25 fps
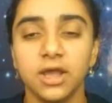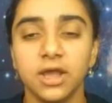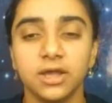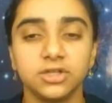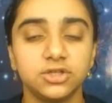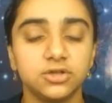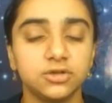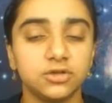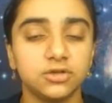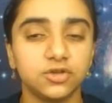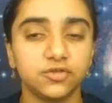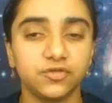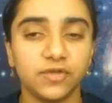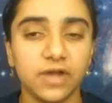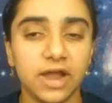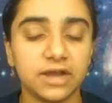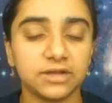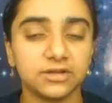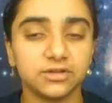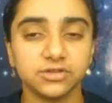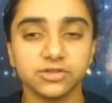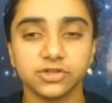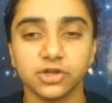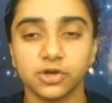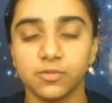2's
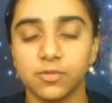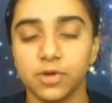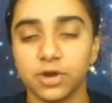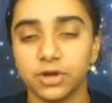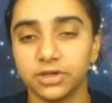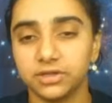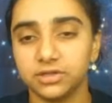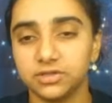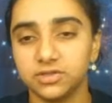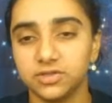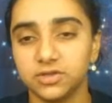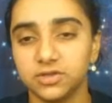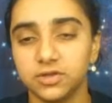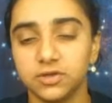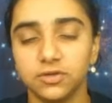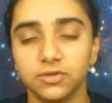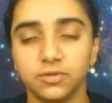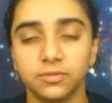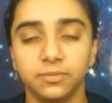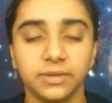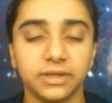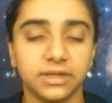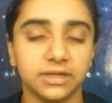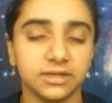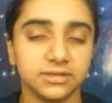factors are 1 and 2
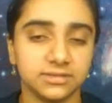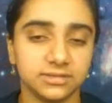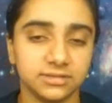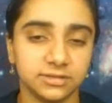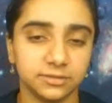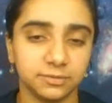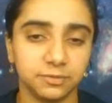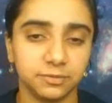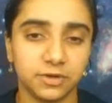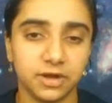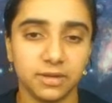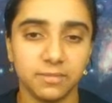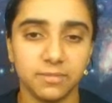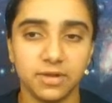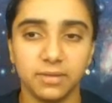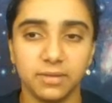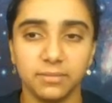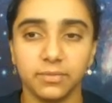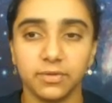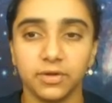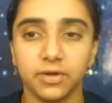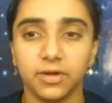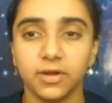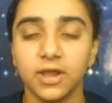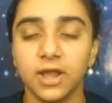because it's a prime
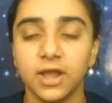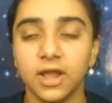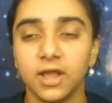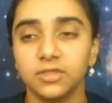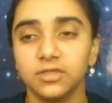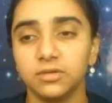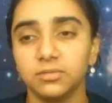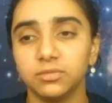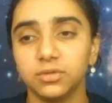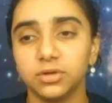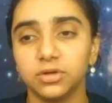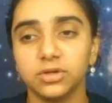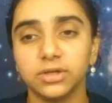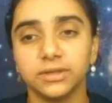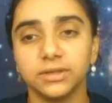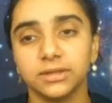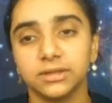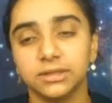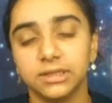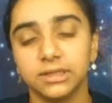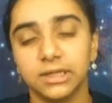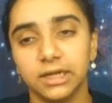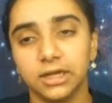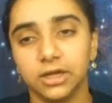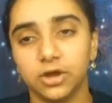number. Then we're going to look at the
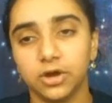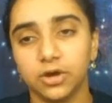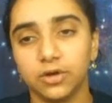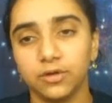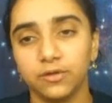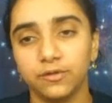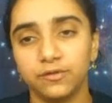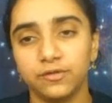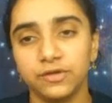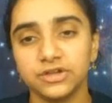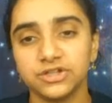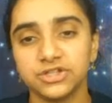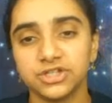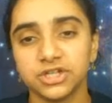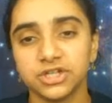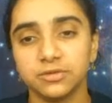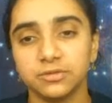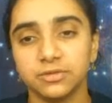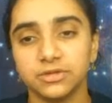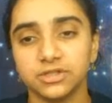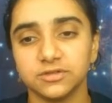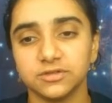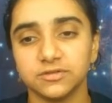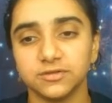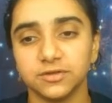leading coefficient,
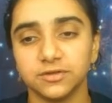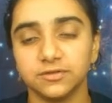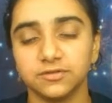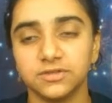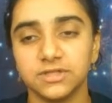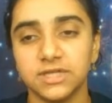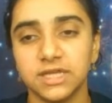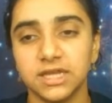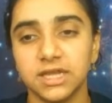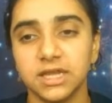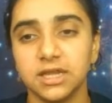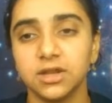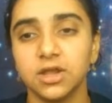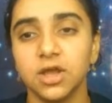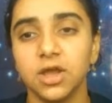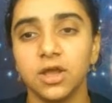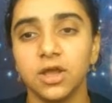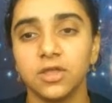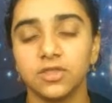which is 15.